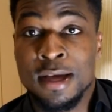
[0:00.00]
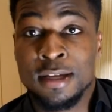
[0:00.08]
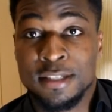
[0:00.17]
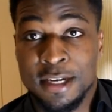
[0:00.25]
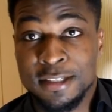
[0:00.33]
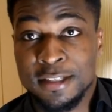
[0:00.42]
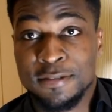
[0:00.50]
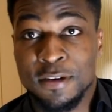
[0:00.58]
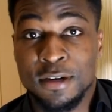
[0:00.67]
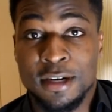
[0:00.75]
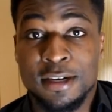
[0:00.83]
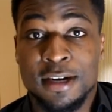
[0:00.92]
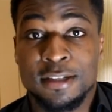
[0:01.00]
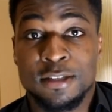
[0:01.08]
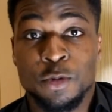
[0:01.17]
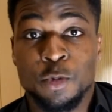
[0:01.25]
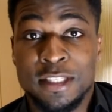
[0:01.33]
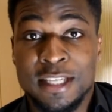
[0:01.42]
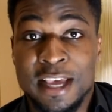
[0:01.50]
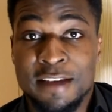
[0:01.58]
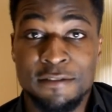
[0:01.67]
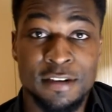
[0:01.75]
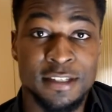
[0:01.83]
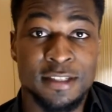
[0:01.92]
scientists found out that with
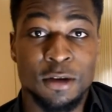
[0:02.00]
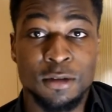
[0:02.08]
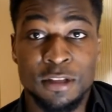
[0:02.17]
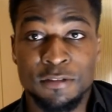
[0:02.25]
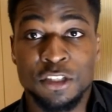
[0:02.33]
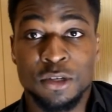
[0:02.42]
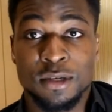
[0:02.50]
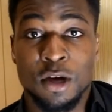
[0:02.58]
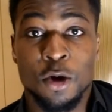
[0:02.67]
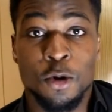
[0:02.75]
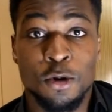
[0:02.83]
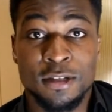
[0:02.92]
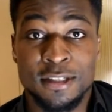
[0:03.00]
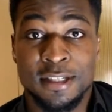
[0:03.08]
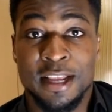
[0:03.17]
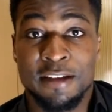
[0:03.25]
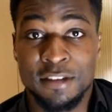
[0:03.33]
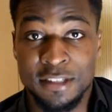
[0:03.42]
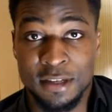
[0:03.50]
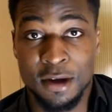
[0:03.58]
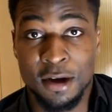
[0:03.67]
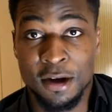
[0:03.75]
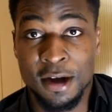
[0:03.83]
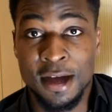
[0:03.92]
every cell division that occurs in every
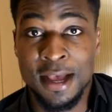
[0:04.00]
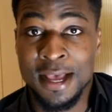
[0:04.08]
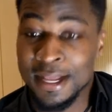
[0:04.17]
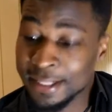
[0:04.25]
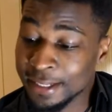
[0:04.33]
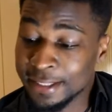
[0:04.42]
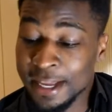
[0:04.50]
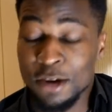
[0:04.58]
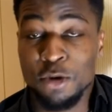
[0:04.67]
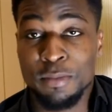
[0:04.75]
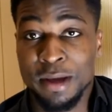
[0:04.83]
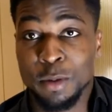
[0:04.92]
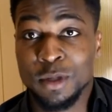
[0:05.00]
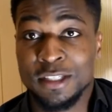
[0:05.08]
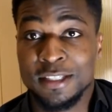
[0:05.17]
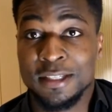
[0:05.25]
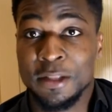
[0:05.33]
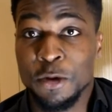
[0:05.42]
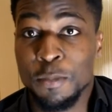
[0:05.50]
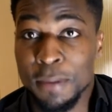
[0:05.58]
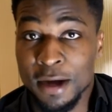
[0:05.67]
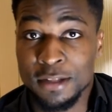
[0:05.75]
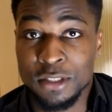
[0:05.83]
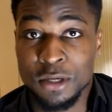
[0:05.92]
cell, the telomere, which is the tail
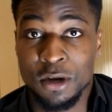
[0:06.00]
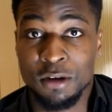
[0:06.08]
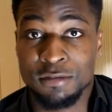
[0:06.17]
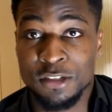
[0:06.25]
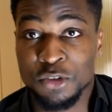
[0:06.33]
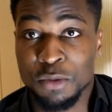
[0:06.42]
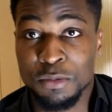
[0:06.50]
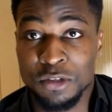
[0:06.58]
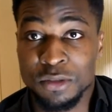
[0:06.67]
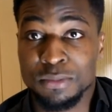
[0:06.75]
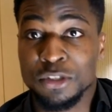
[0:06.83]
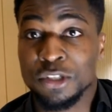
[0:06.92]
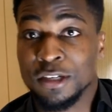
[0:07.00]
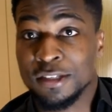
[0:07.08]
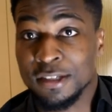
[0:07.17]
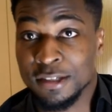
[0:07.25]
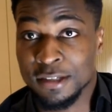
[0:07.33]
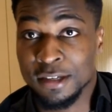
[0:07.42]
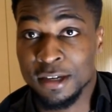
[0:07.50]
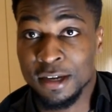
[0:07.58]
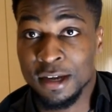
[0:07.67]
part of this chromosome, shortens.